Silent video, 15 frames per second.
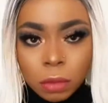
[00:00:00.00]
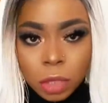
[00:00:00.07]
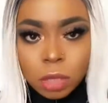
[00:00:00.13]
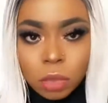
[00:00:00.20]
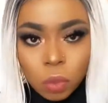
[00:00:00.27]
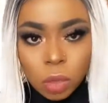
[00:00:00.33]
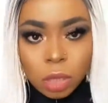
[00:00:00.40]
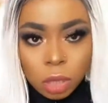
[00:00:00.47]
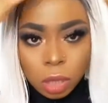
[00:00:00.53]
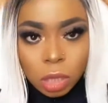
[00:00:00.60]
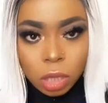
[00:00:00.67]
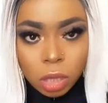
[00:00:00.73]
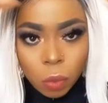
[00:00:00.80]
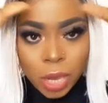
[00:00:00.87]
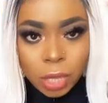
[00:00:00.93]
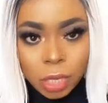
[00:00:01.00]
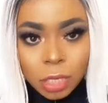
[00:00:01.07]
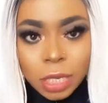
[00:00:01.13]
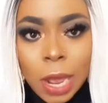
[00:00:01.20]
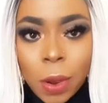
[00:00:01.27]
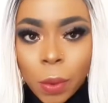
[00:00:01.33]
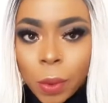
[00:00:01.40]
this one i think the way it
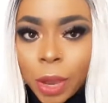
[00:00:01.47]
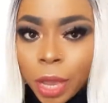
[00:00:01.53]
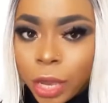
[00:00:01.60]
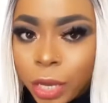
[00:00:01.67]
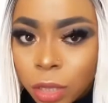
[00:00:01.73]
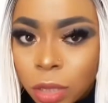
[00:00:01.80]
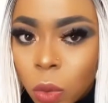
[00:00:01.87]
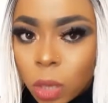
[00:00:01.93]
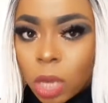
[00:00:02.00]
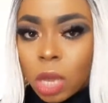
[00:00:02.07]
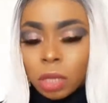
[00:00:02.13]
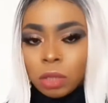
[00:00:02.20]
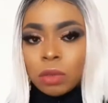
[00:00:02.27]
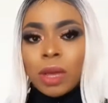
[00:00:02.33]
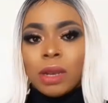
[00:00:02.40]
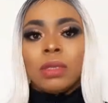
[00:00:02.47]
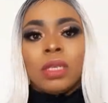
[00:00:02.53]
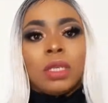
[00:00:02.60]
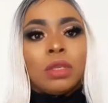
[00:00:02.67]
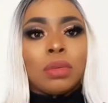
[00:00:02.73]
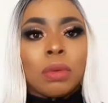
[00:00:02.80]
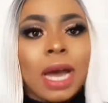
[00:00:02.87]
is now is okay so i don't
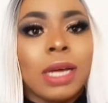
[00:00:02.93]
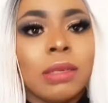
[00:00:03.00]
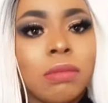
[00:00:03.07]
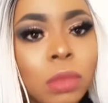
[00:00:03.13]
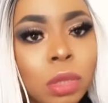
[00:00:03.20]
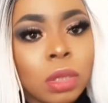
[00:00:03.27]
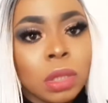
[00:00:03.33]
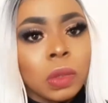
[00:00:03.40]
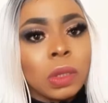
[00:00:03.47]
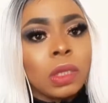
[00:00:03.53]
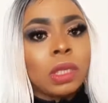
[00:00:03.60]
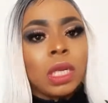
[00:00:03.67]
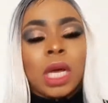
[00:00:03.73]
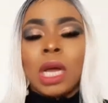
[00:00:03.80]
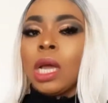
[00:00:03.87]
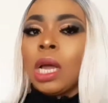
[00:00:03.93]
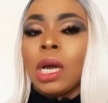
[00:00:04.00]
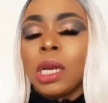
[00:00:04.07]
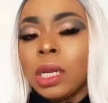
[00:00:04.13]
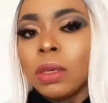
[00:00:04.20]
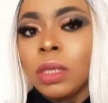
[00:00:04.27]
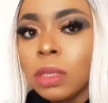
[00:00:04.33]
need to add more concealer
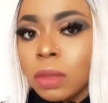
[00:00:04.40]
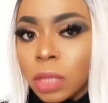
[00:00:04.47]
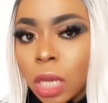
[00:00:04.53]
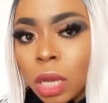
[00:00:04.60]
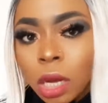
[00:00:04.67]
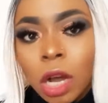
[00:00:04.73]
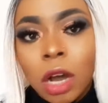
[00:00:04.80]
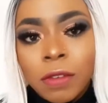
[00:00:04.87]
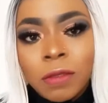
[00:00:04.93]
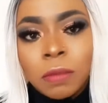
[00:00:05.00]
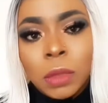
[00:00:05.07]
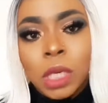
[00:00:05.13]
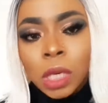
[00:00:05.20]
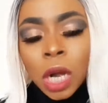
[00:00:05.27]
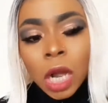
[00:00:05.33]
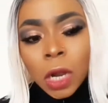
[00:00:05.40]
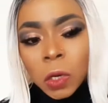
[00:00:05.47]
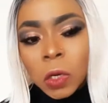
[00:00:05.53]
and i don't need to take off more